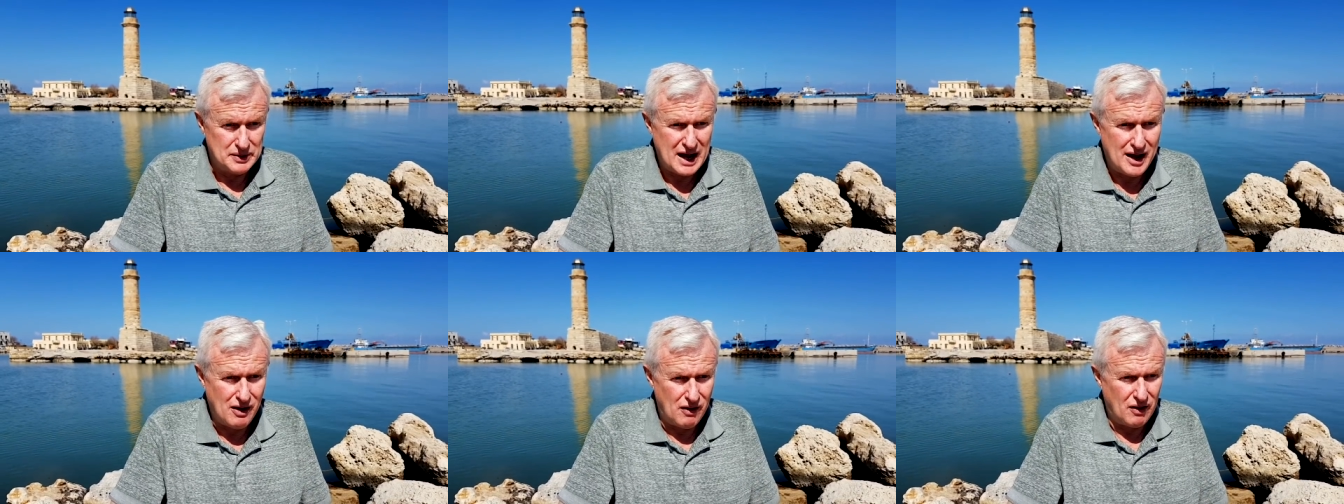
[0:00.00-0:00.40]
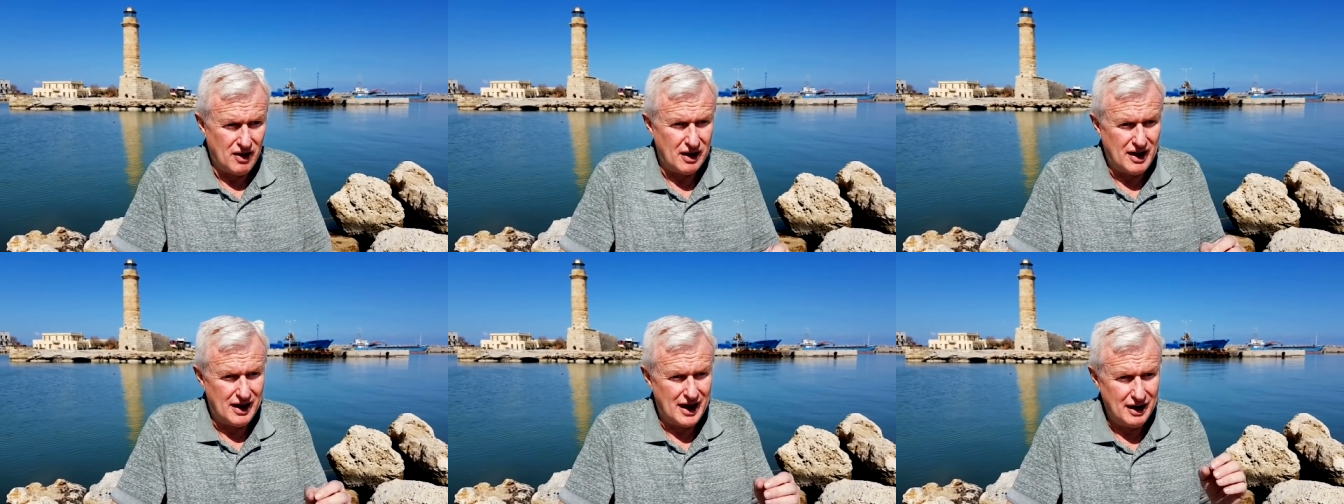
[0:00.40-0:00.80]
Now,
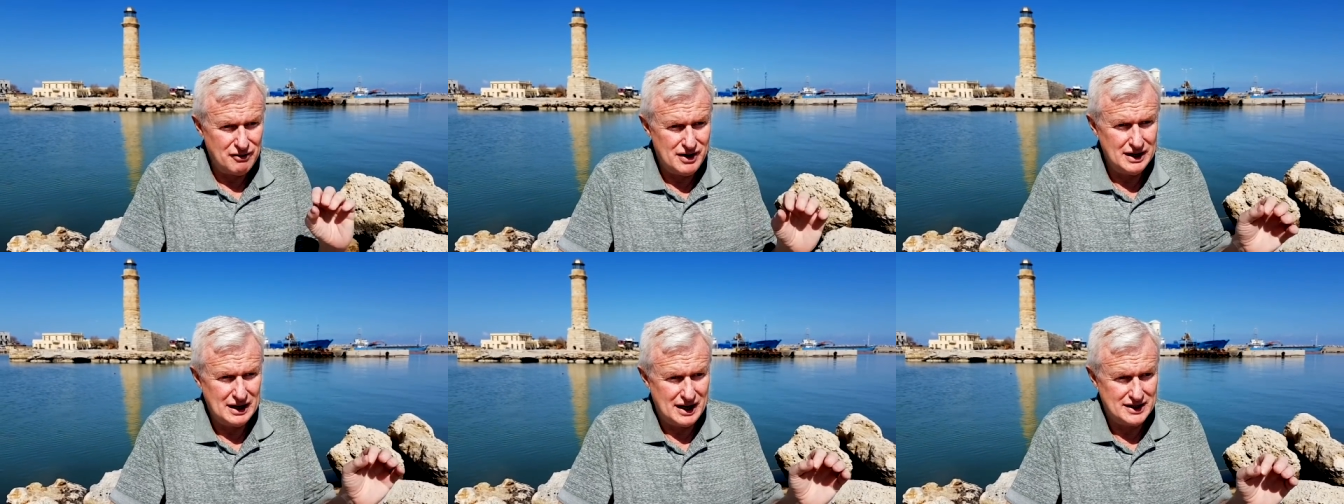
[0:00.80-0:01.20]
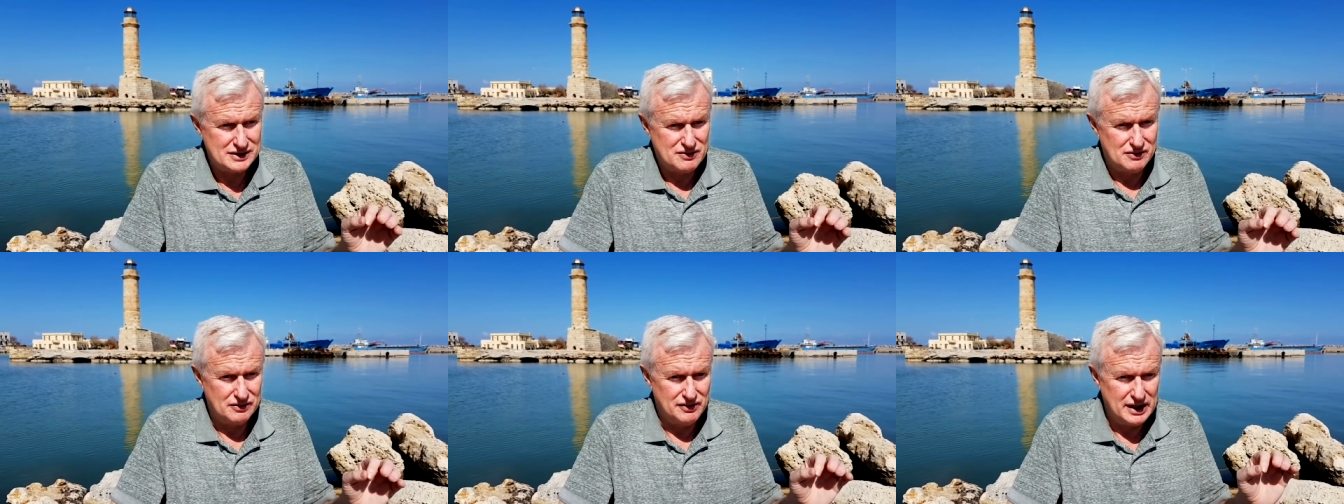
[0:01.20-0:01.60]
I
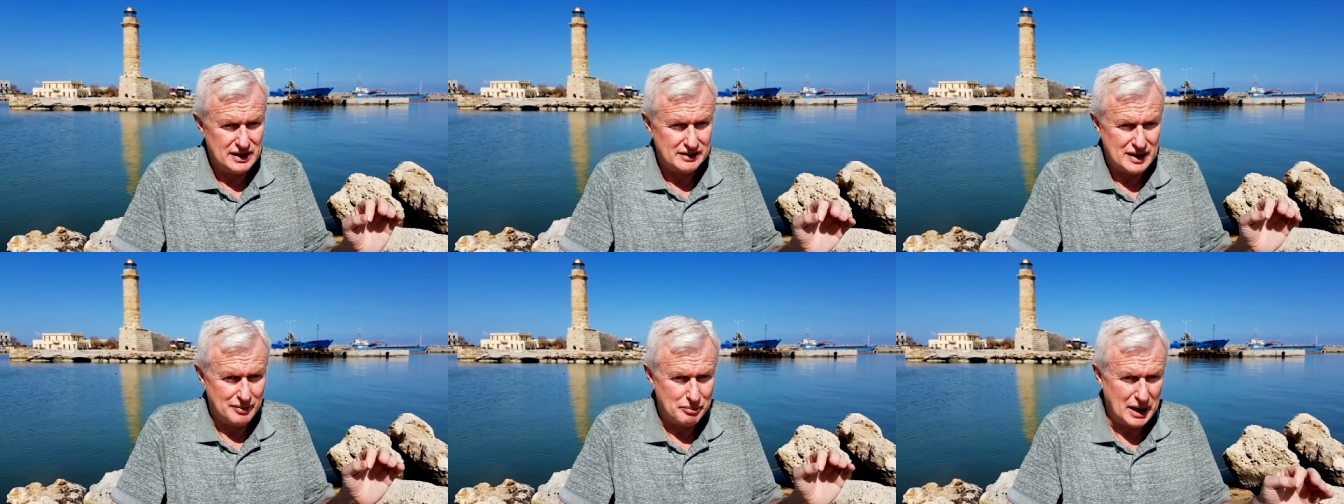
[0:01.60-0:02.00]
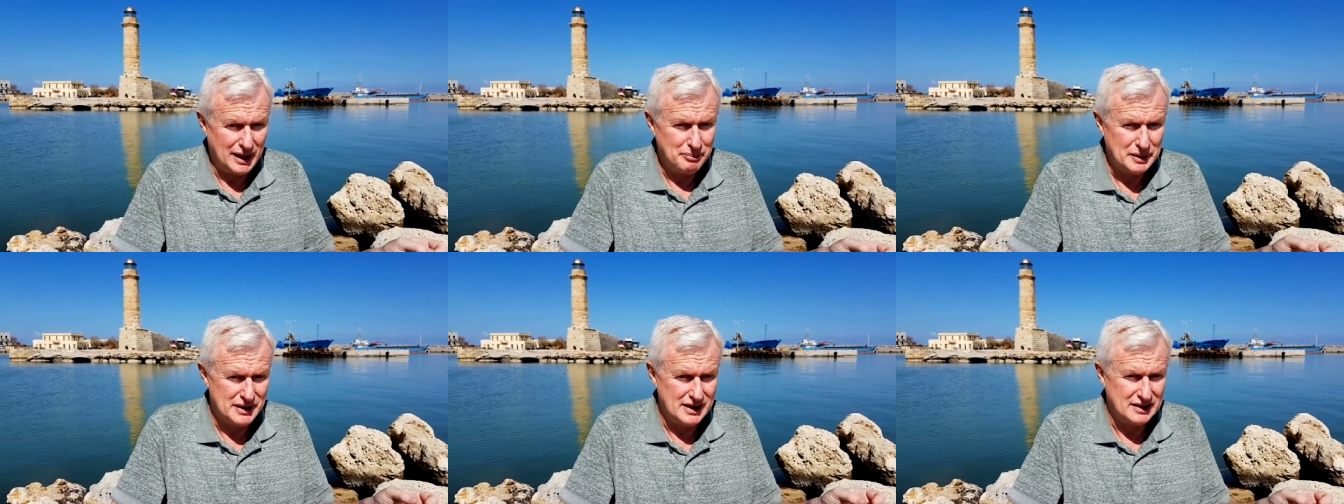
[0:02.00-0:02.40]
realized reading that
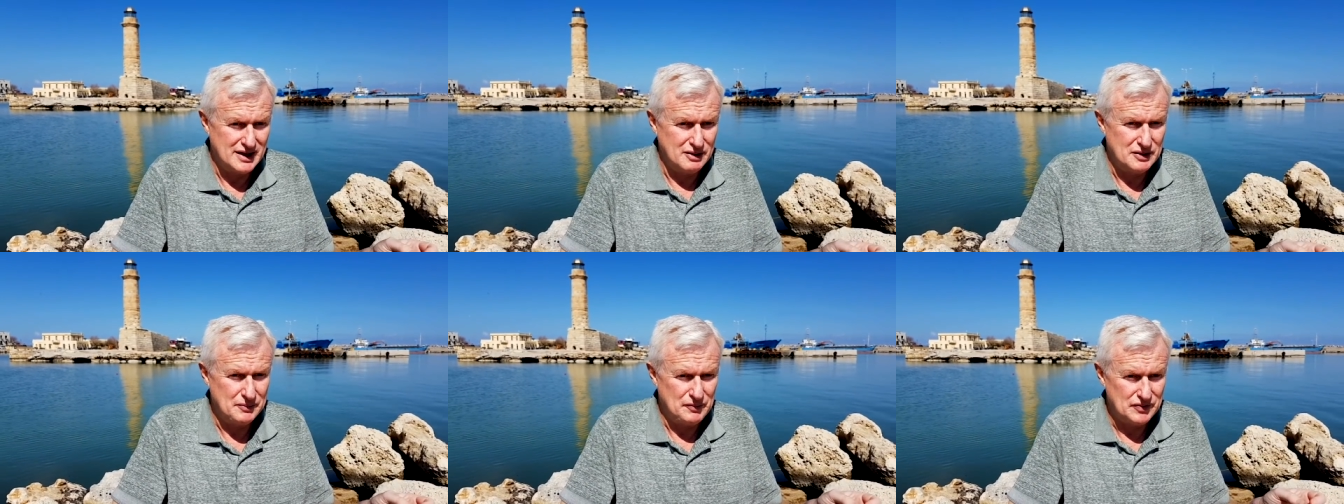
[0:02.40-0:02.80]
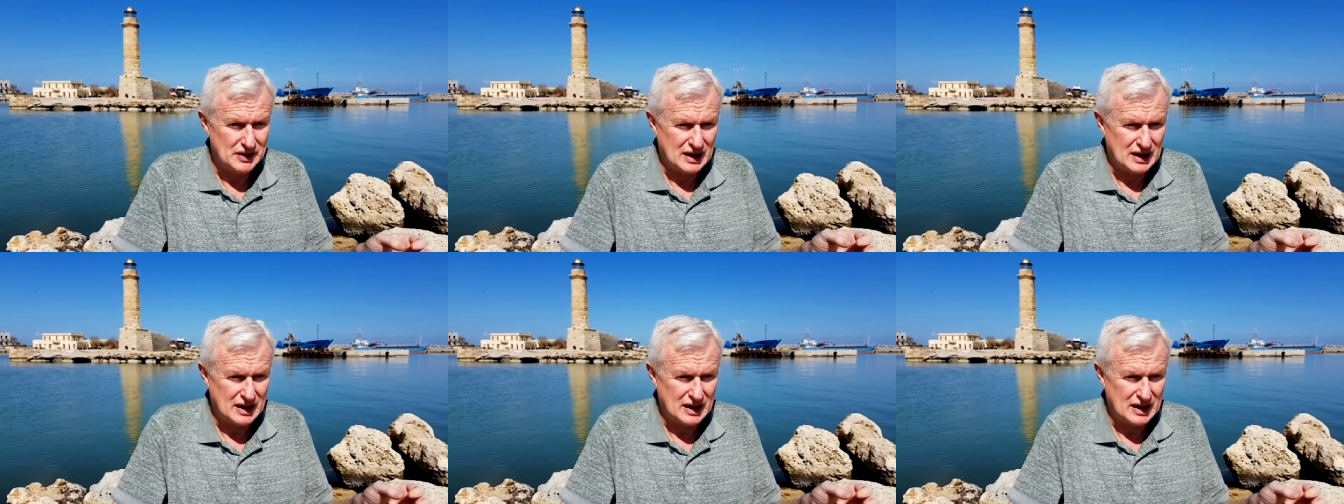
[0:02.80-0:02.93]
paper that the,